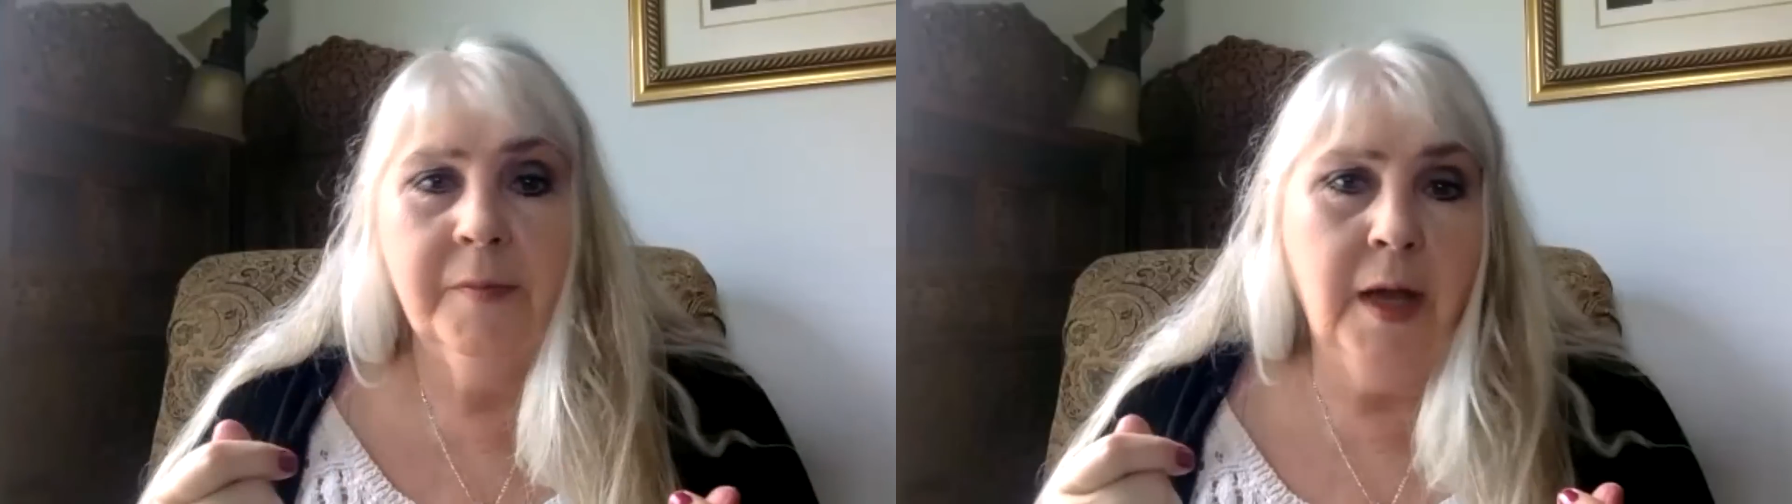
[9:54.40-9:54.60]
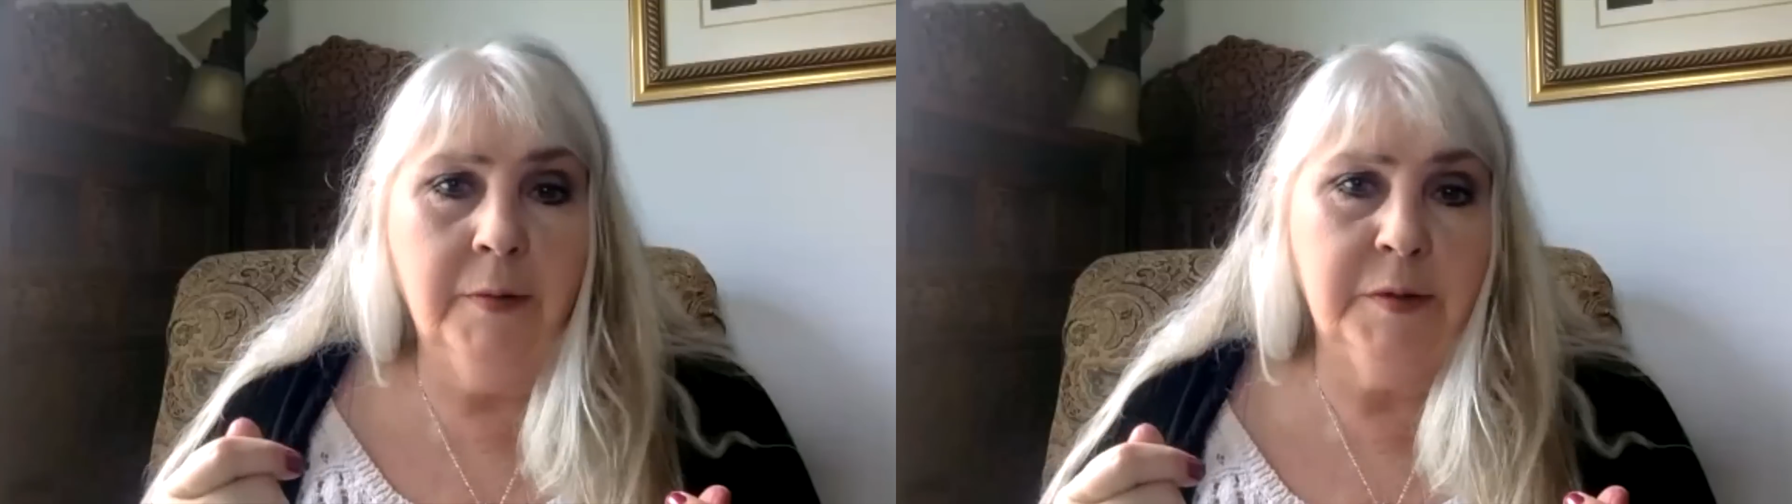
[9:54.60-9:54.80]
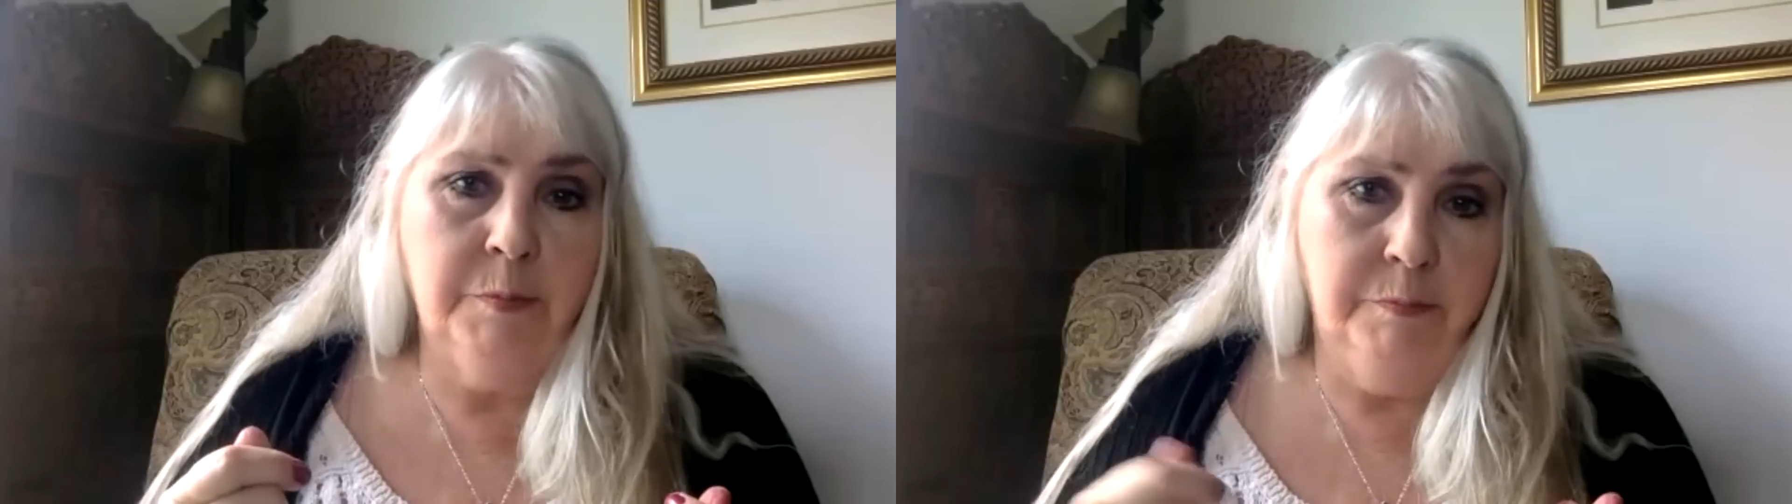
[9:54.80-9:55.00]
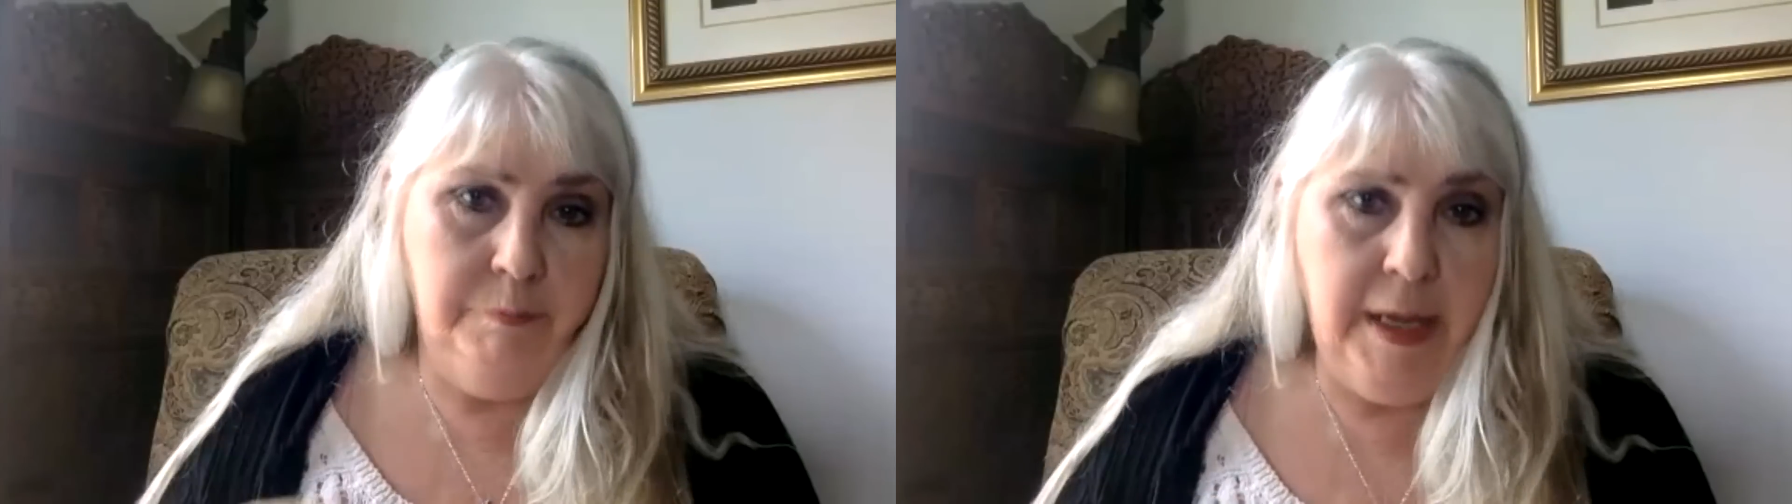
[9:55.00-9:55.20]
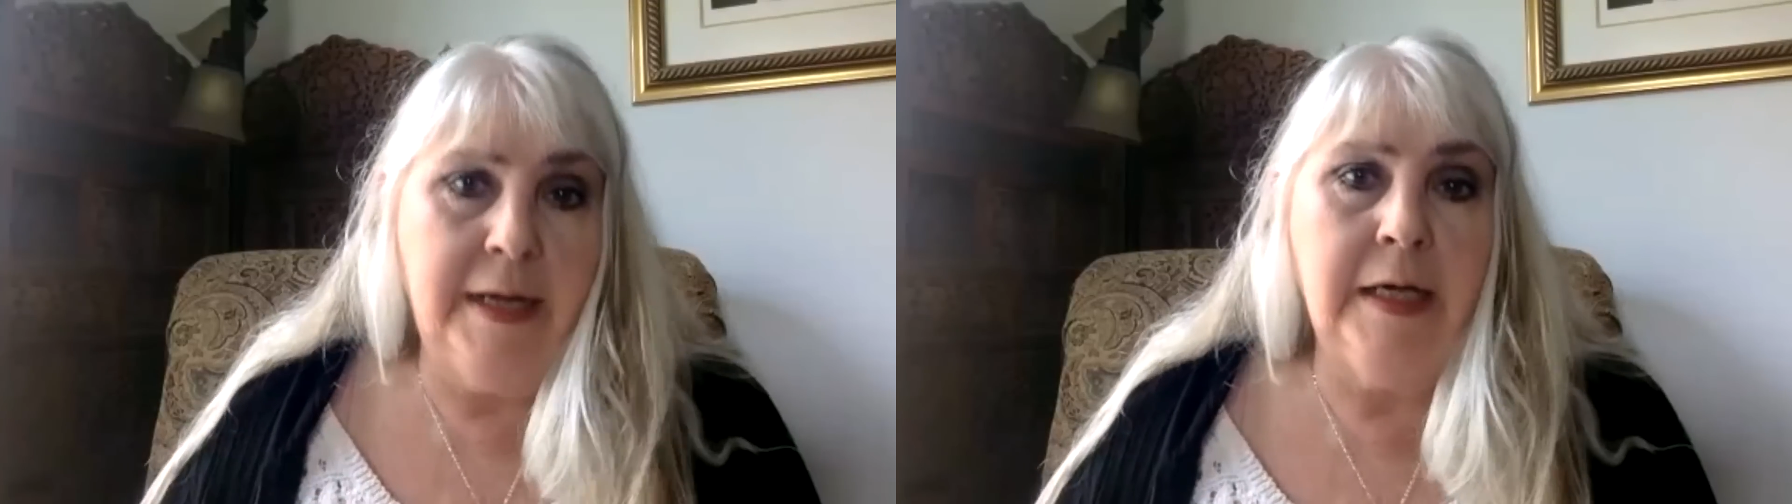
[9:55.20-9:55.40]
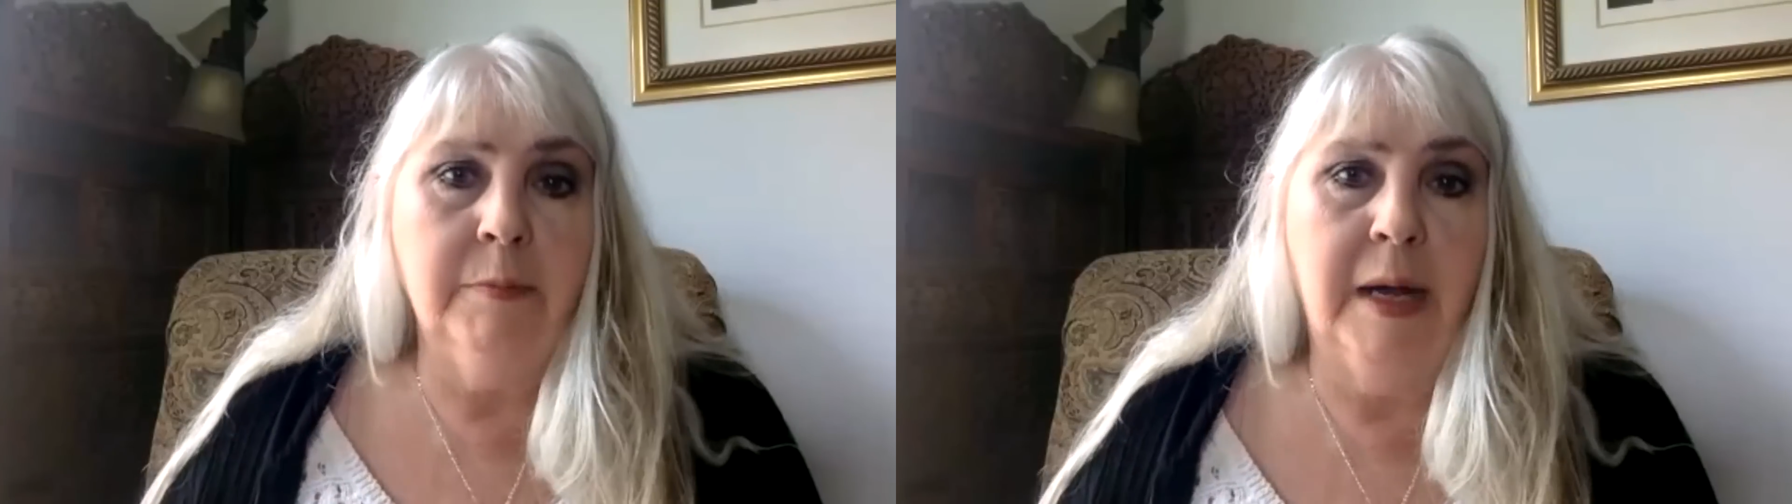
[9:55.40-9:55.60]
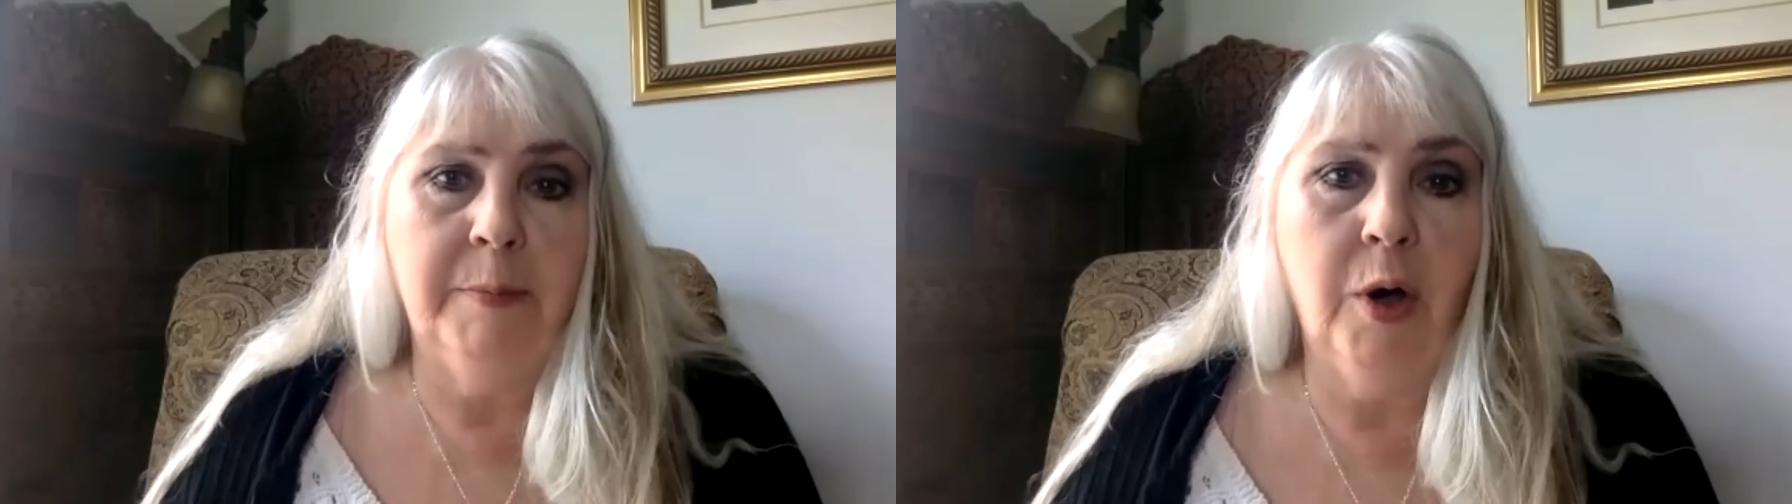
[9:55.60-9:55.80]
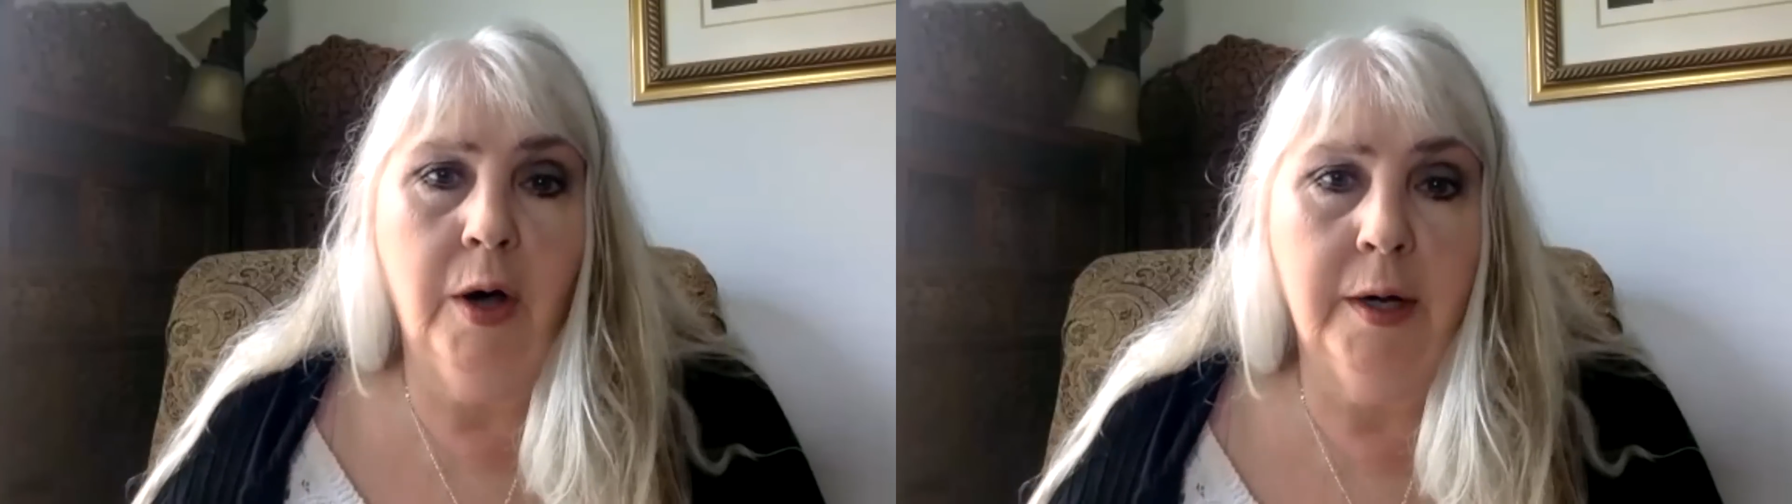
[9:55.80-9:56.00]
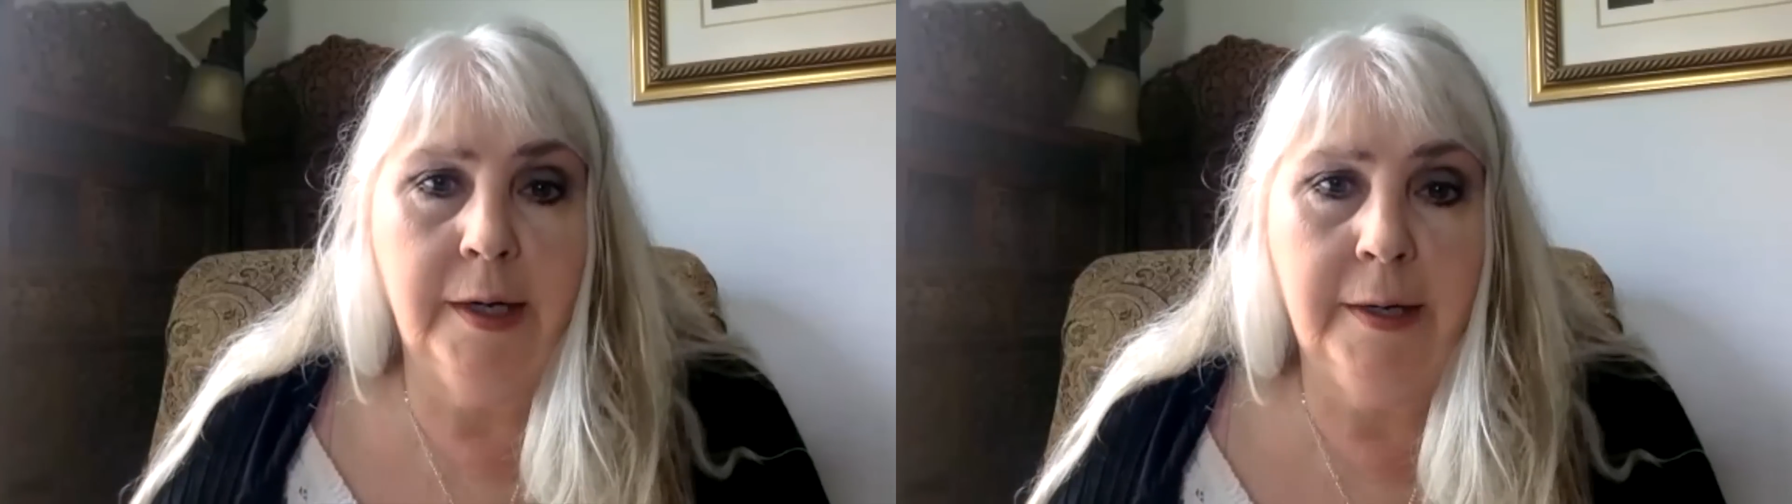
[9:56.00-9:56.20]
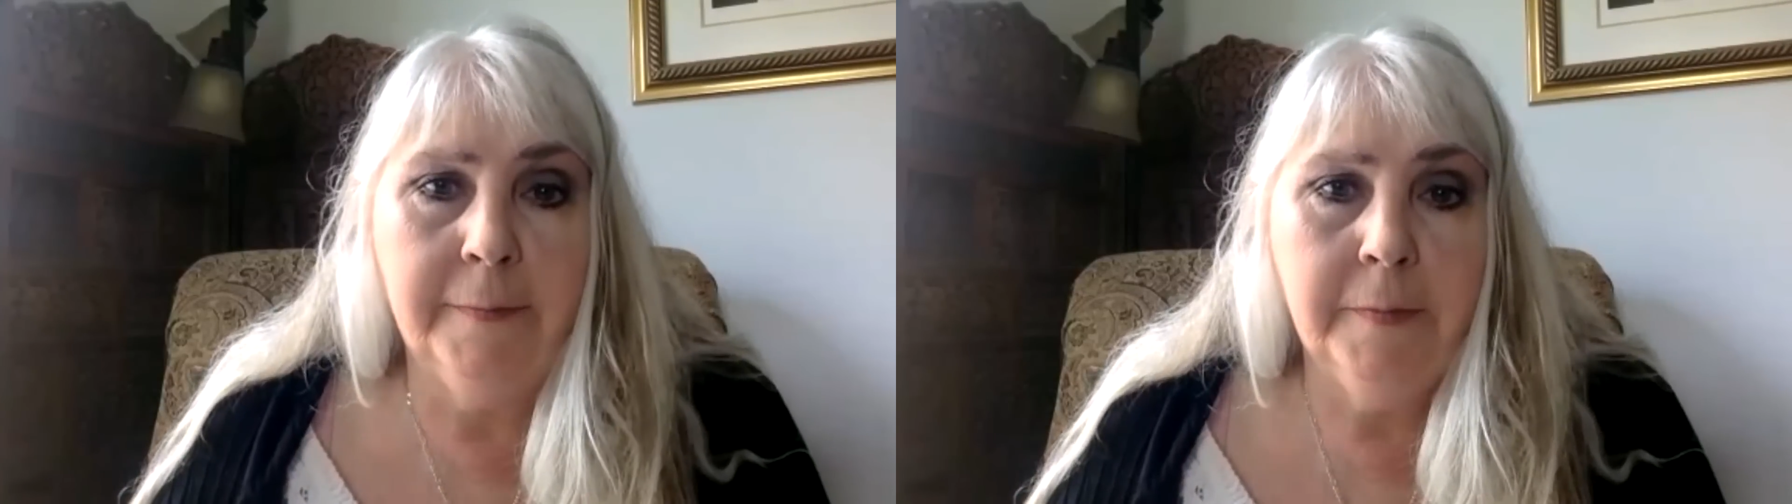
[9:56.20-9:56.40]
I was back in my
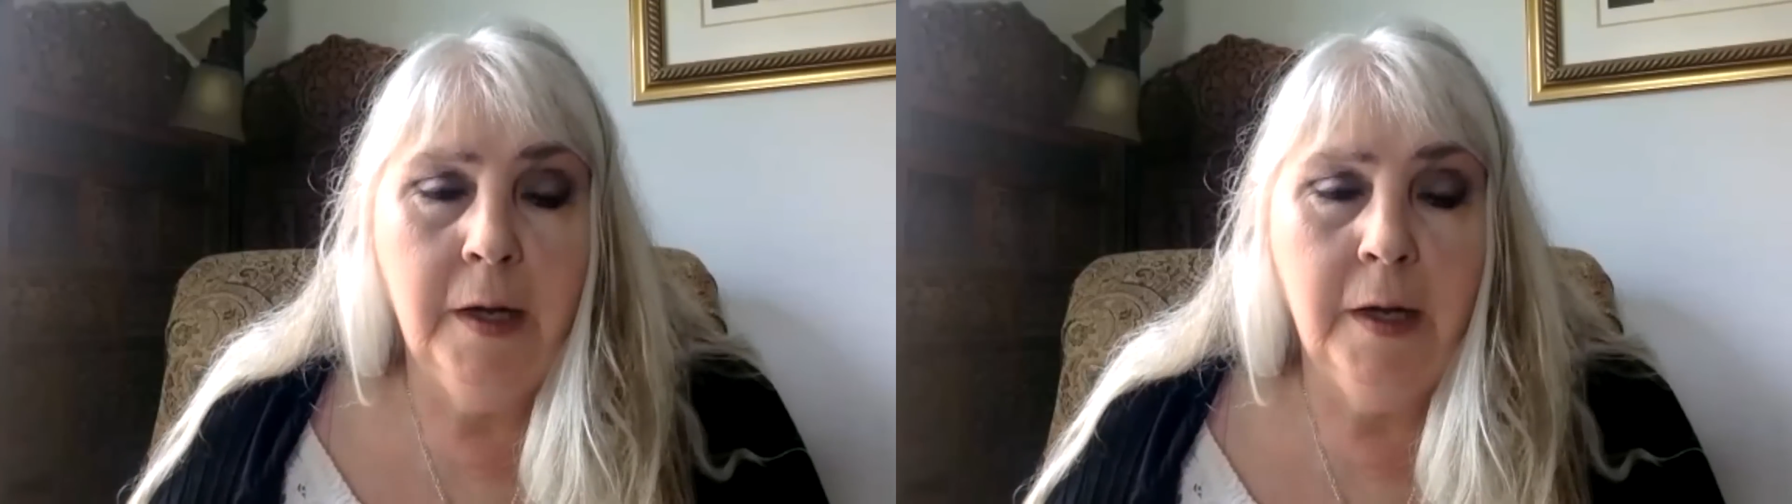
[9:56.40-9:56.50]
body.